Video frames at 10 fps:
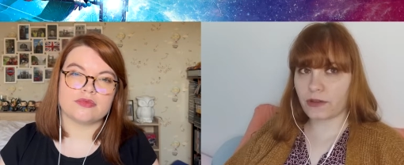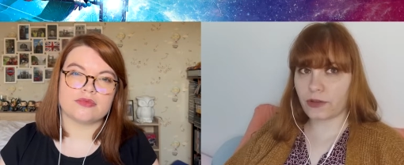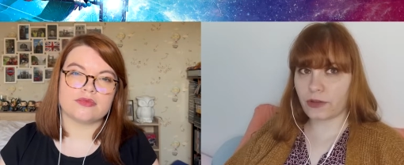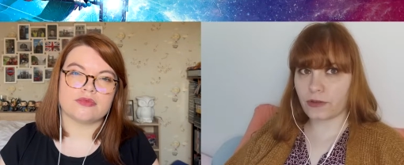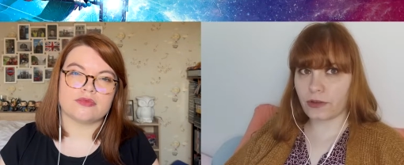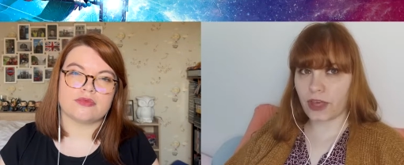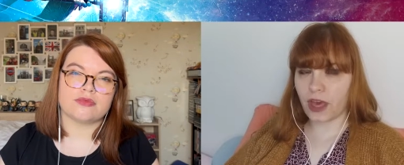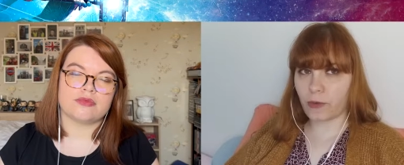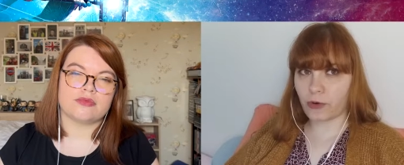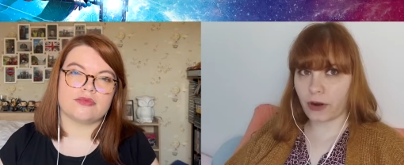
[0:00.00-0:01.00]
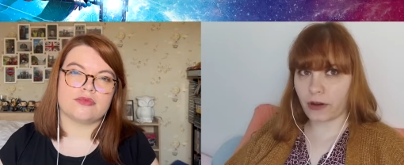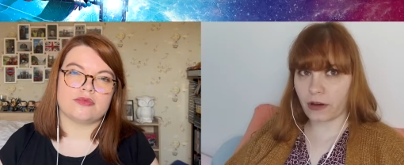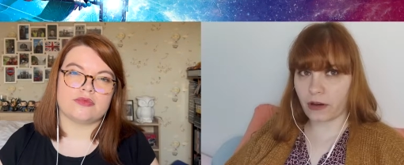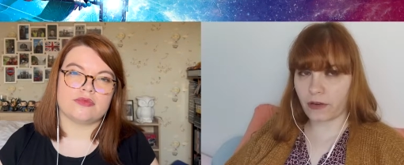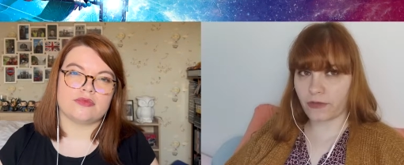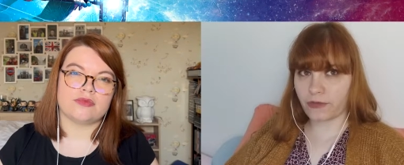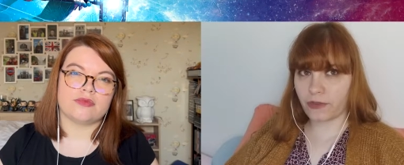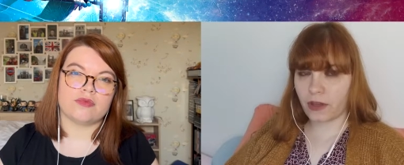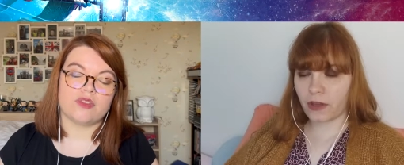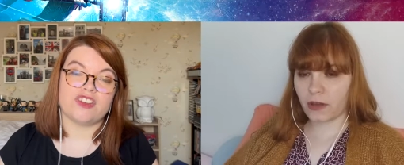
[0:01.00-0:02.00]
Speaker 1: the the Gamora of
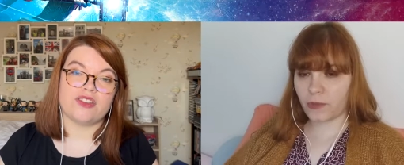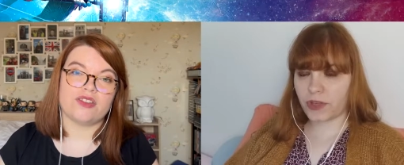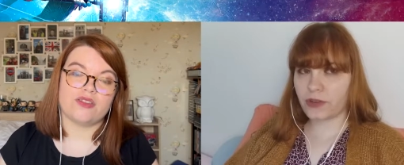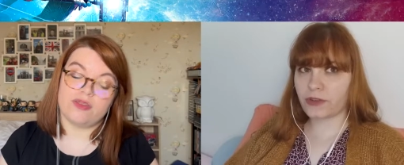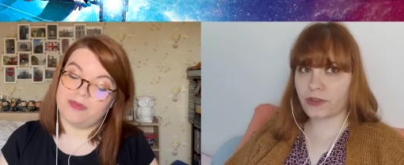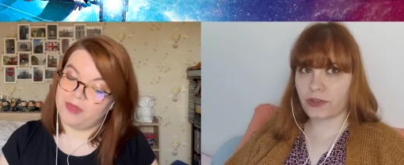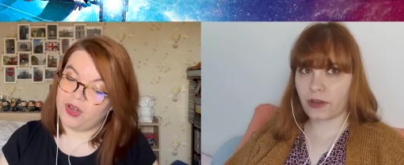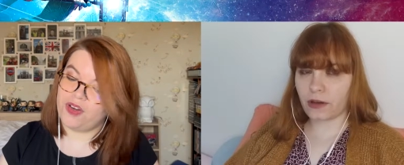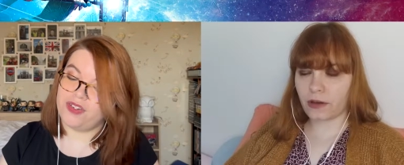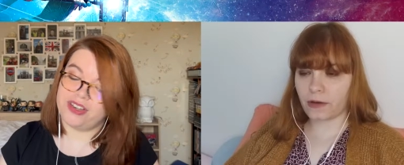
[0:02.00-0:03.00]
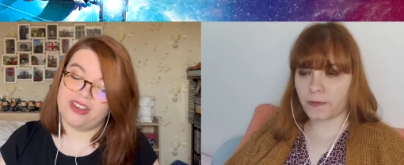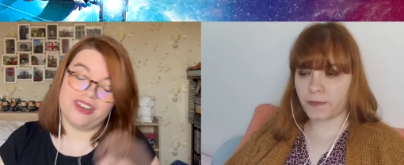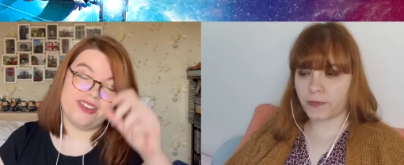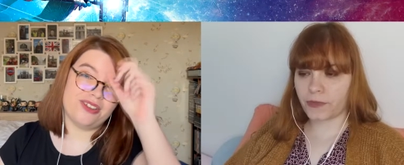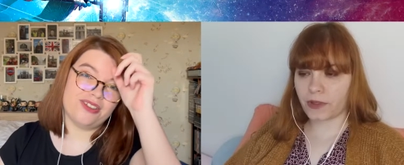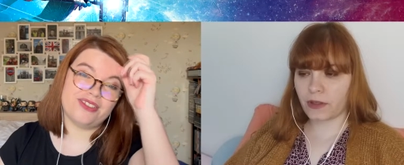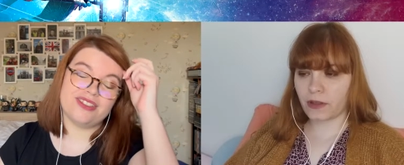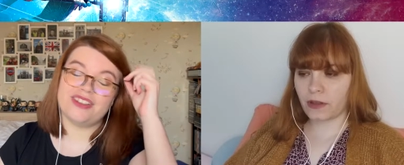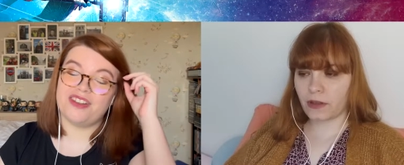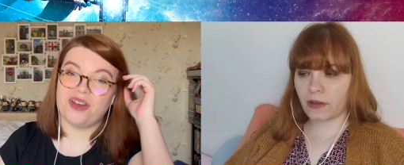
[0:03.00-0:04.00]
Peter's um,
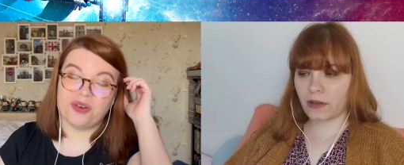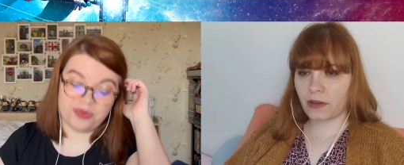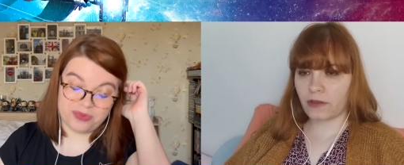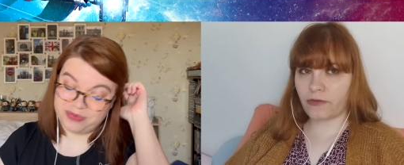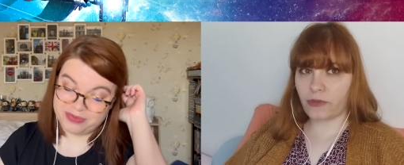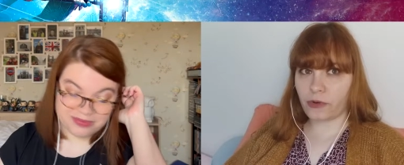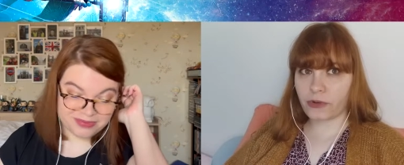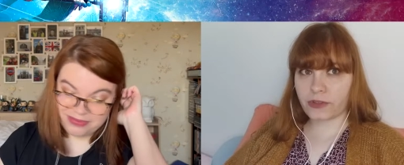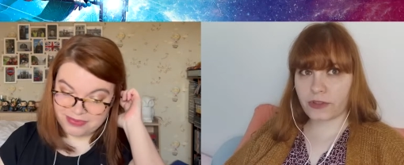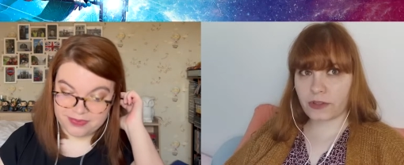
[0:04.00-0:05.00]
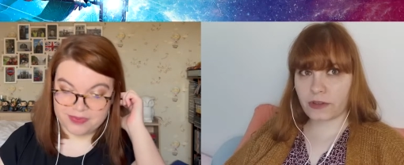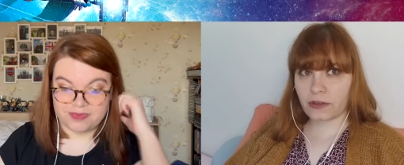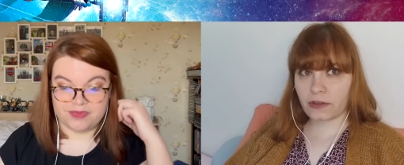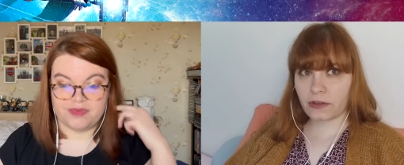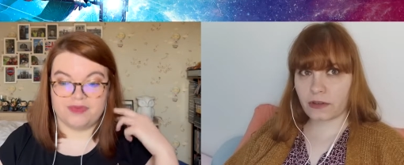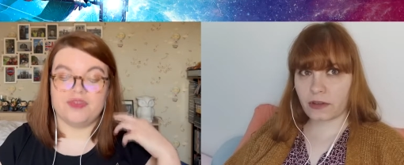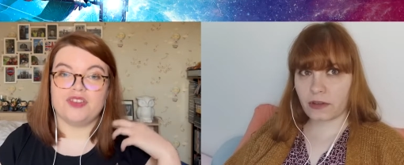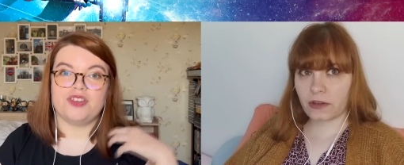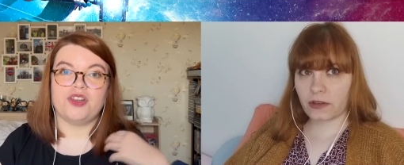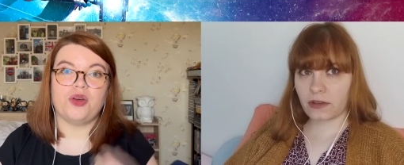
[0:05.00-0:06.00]
no verse
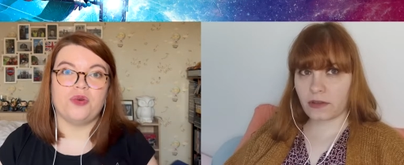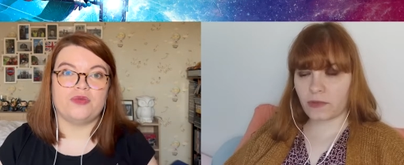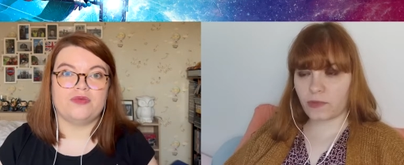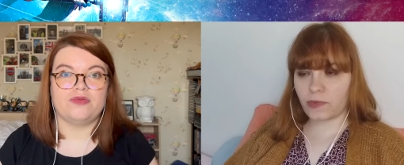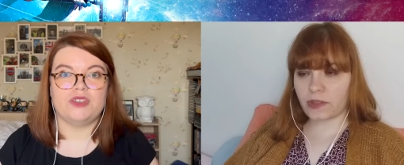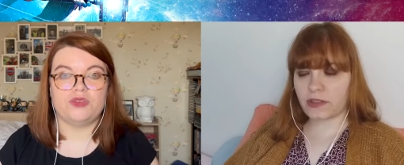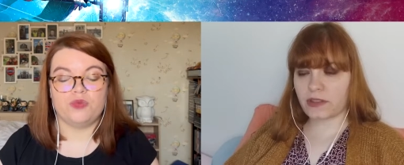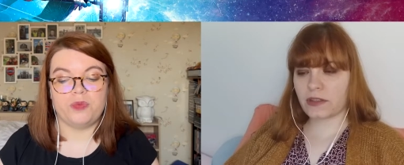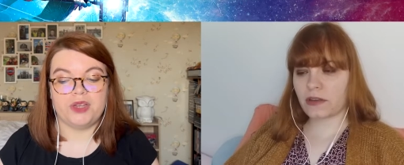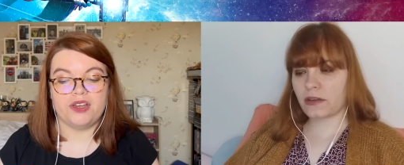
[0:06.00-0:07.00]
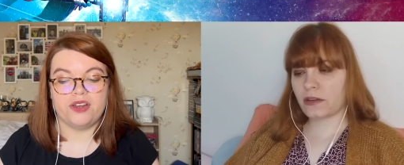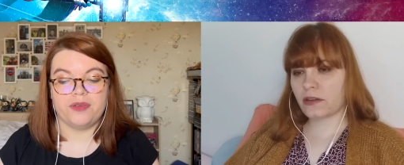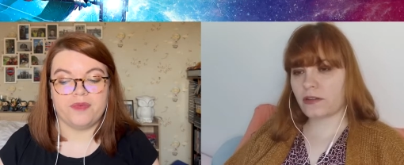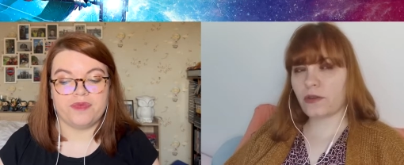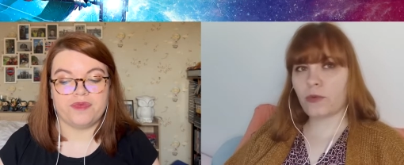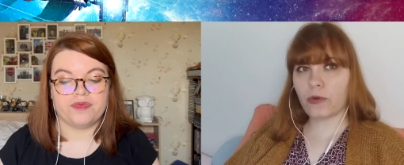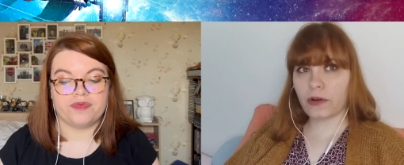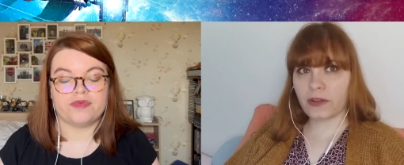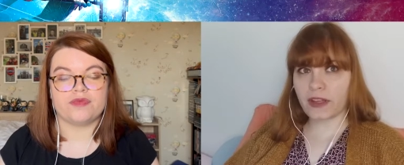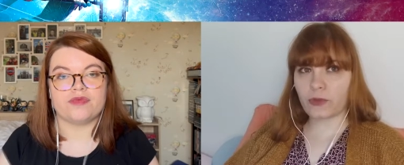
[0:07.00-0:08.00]
Speaker 2: no but be, uh...
Speaker 1: the
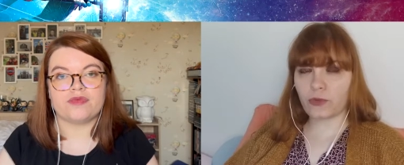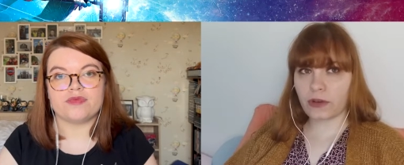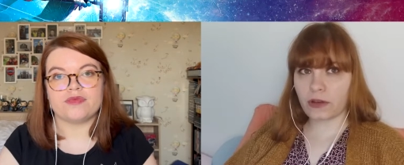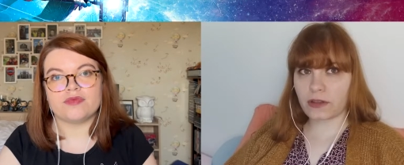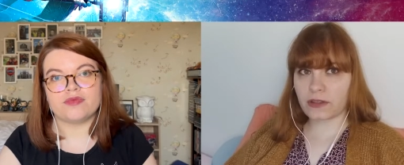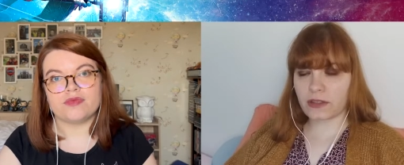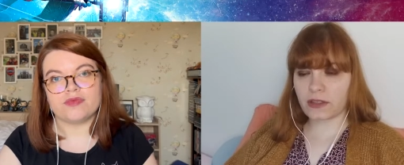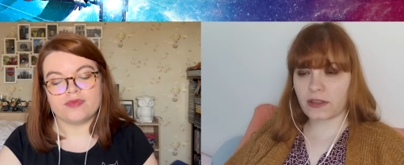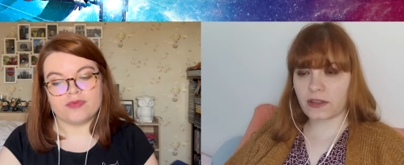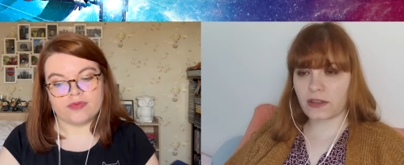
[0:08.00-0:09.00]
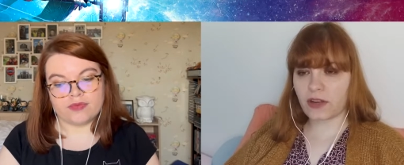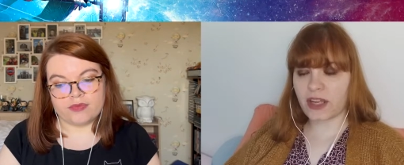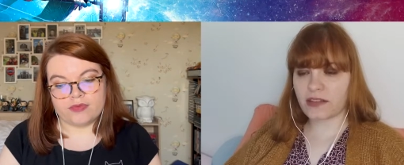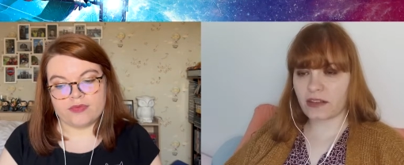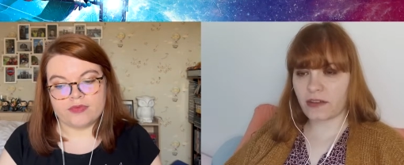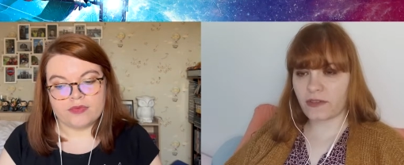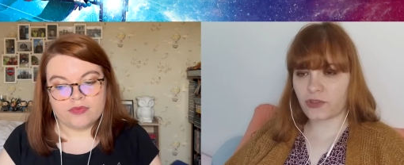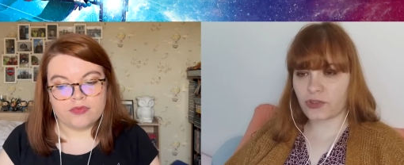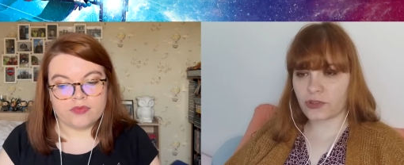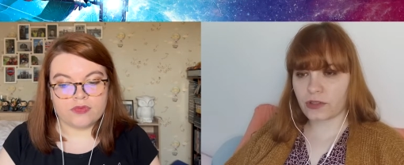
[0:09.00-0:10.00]
one that was in the last
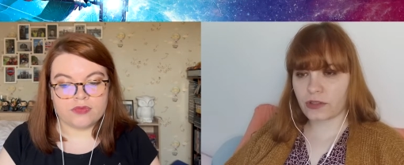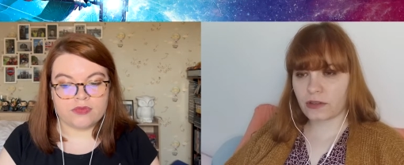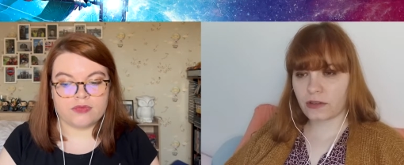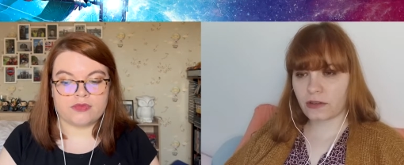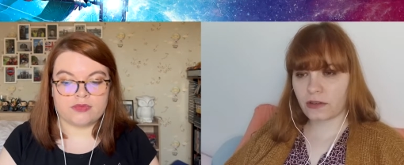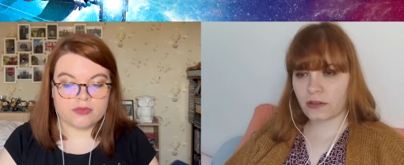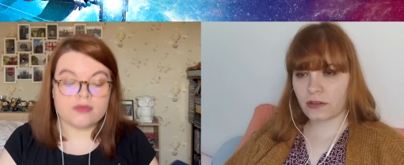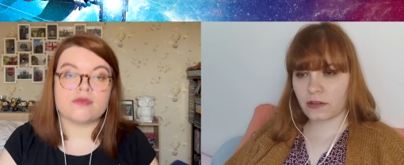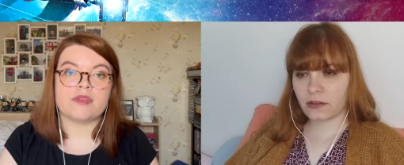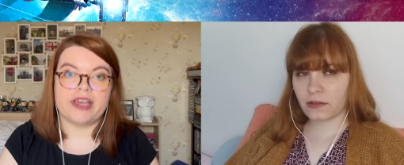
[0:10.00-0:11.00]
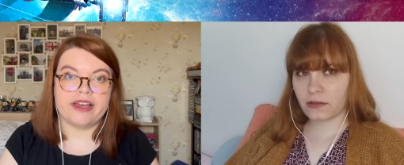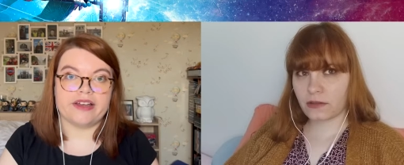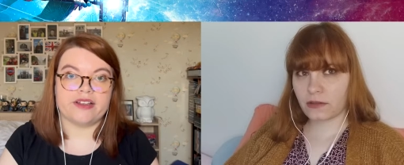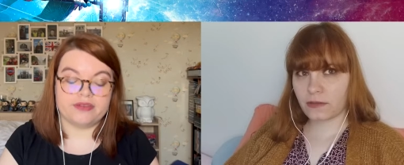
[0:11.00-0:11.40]
Avengers yeah